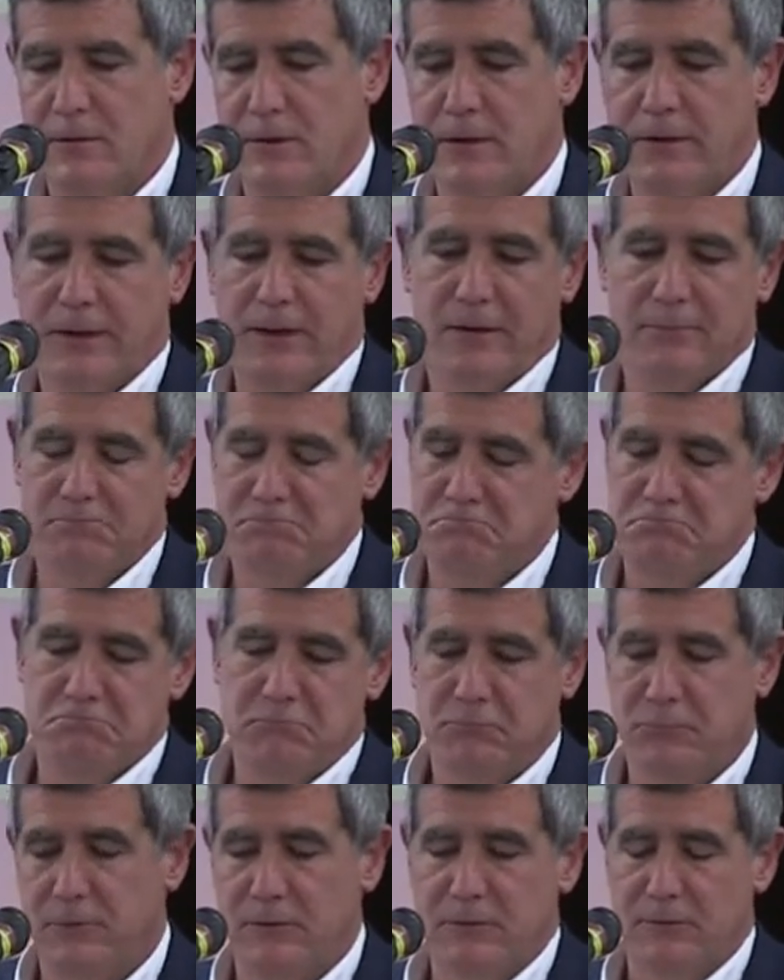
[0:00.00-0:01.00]
And
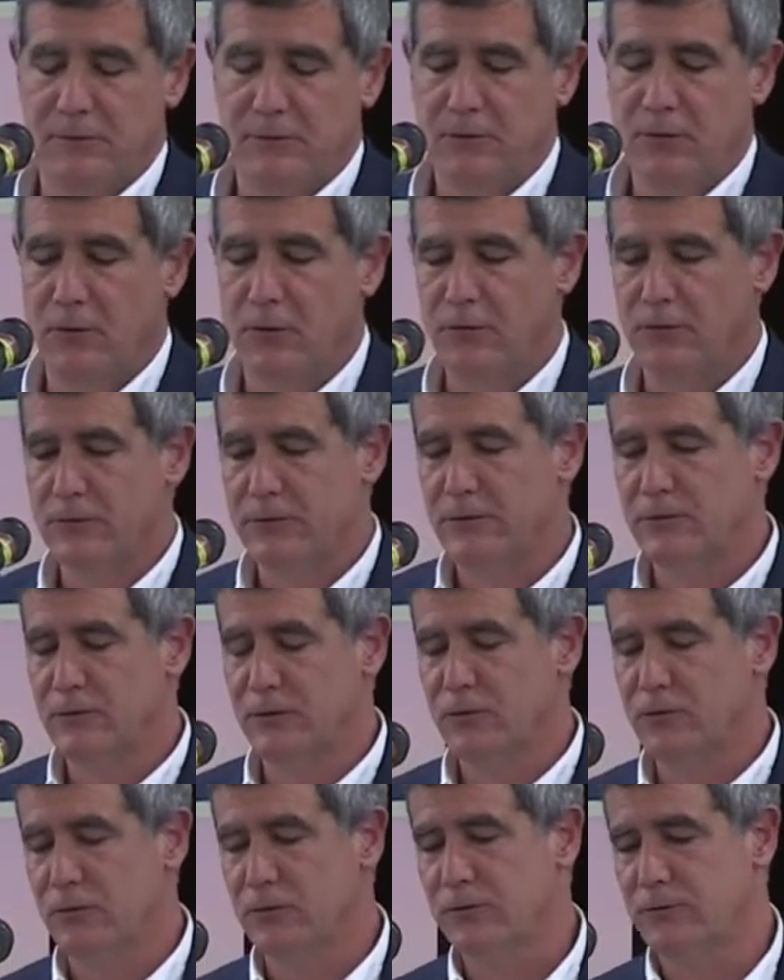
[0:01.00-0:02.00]
again, you know, these
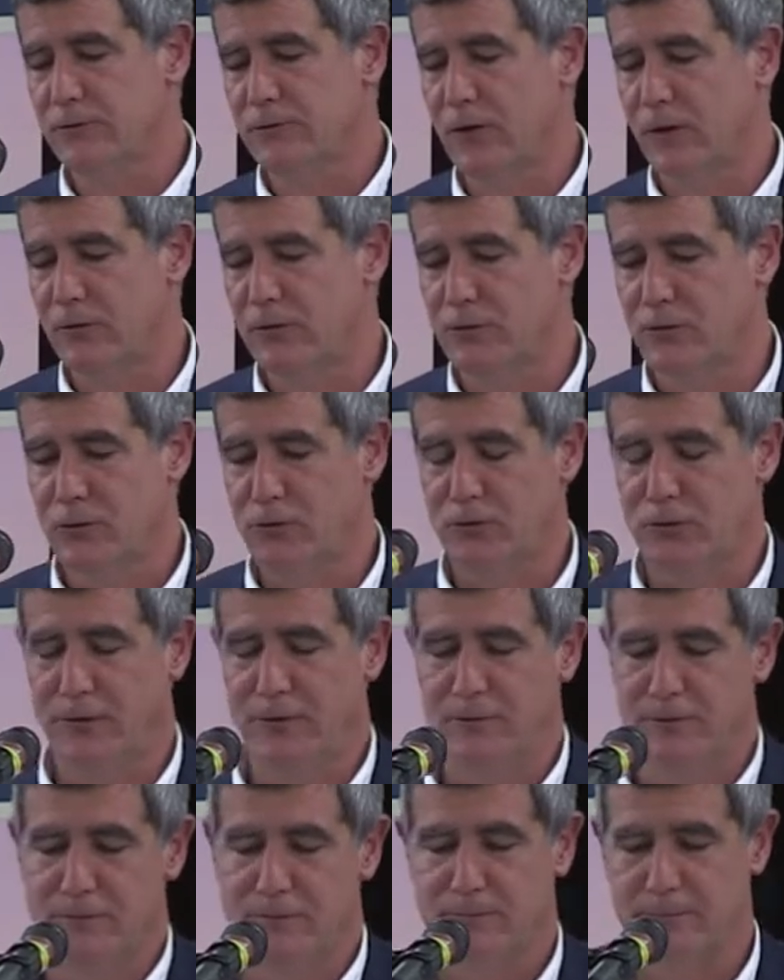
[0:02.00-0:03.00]
things are controversial,
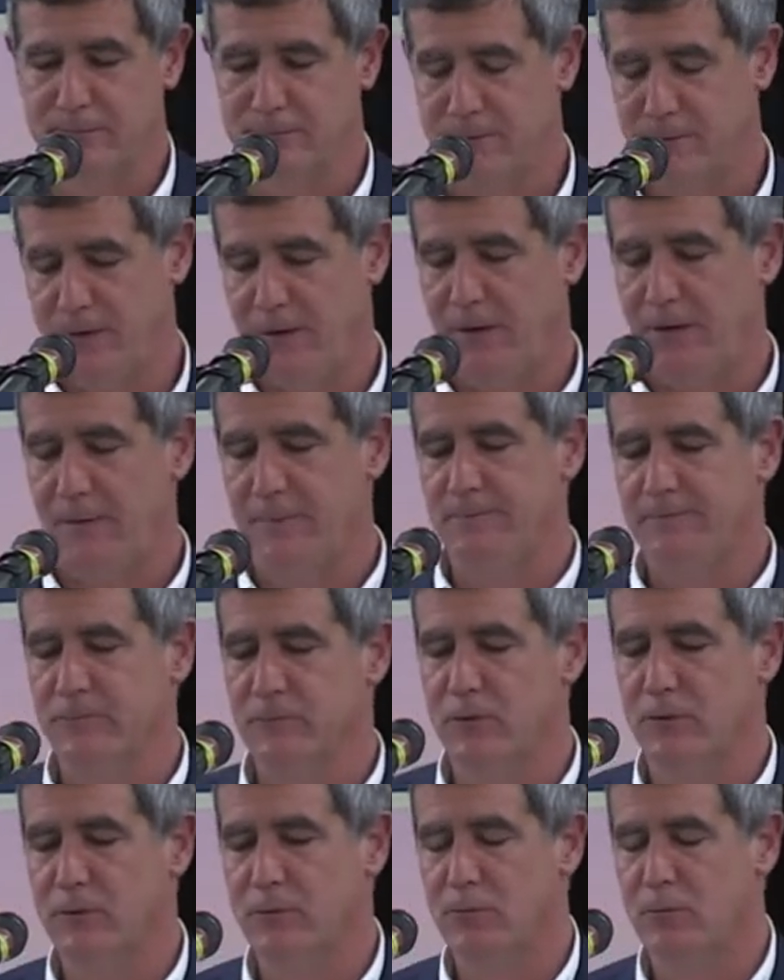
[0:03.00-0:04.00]
um,
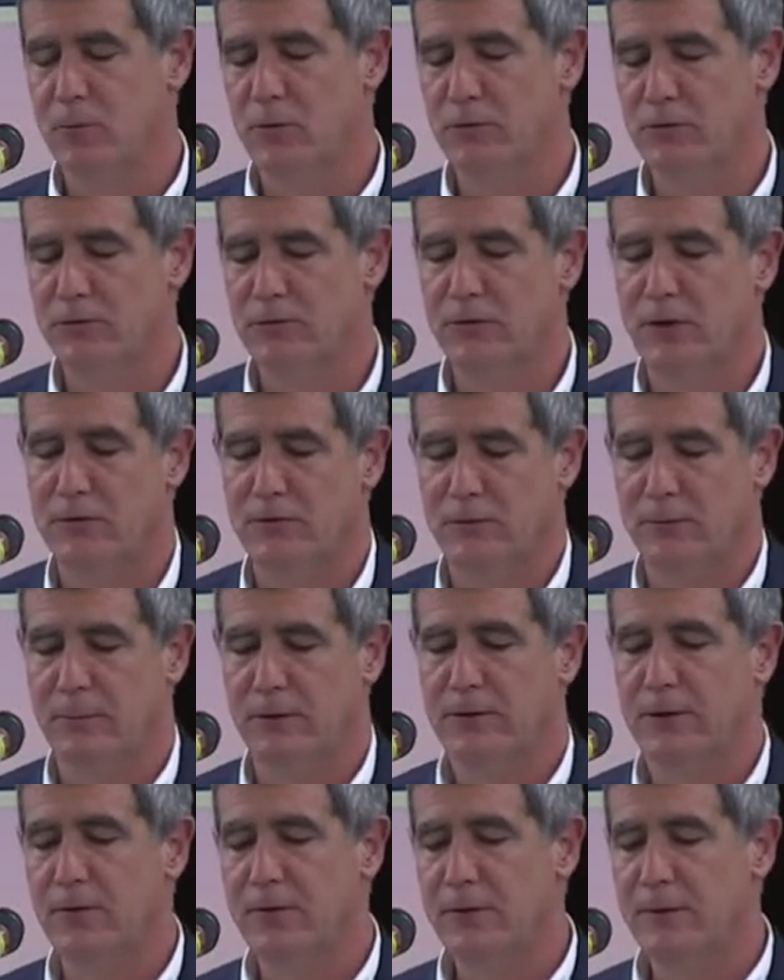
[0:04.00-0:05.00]
so they're worth discussing.
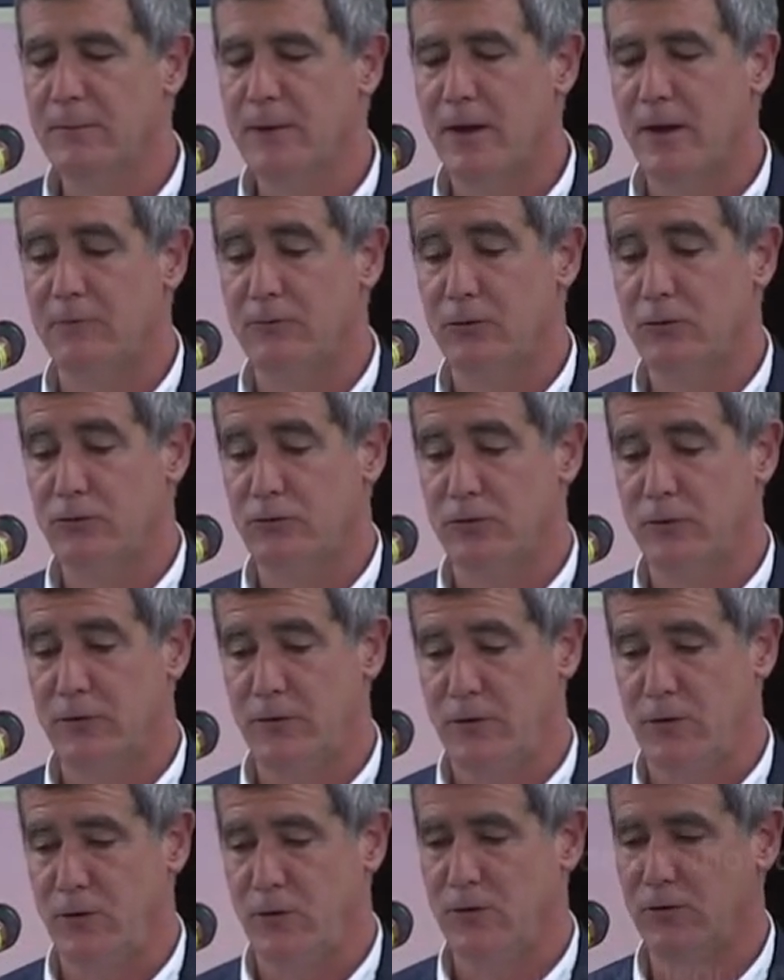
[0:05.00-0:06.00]
But nothing about evolutionary
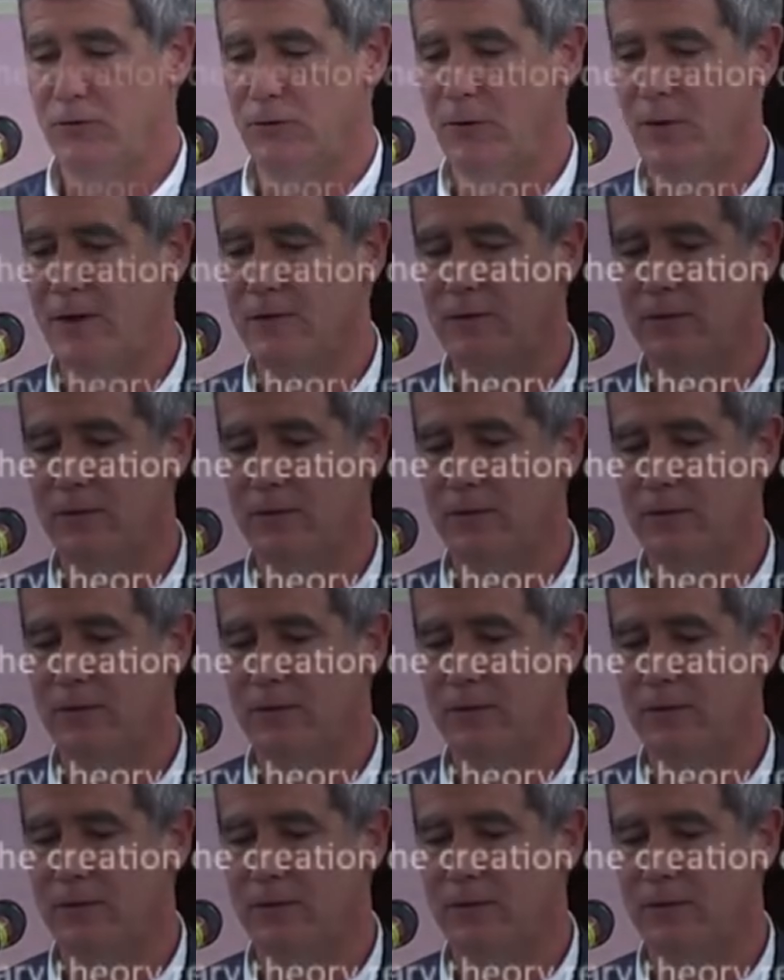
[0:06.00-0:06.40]
theory, so I